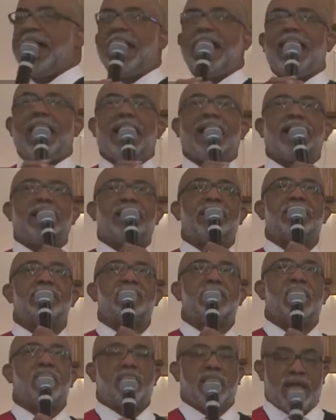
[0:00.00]
And is
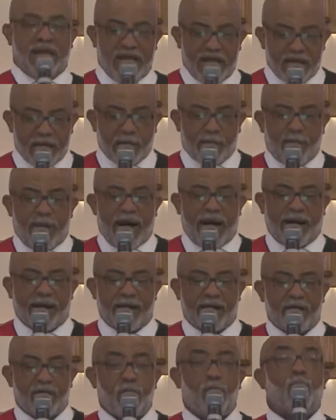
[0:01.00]
there
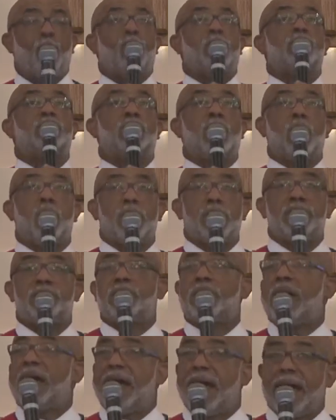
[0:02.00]
anybody who is going
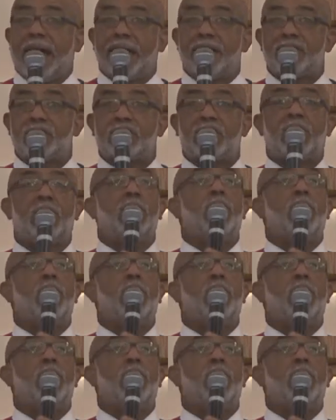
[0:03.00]
to ask